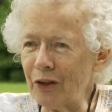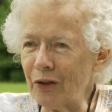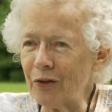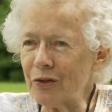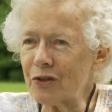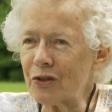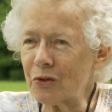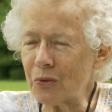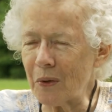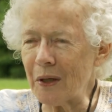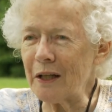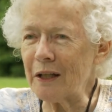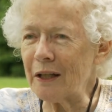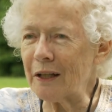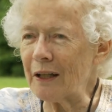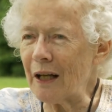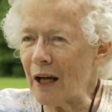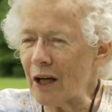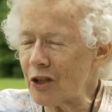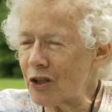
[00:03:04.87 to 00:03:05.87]
years
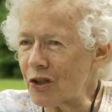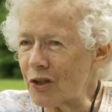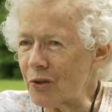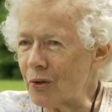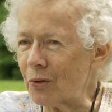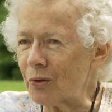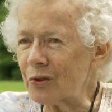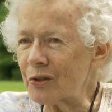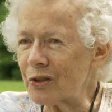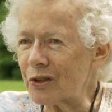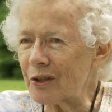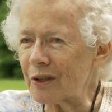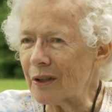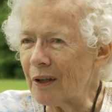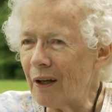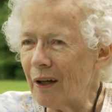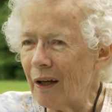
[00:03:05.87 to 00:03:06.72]
training nationals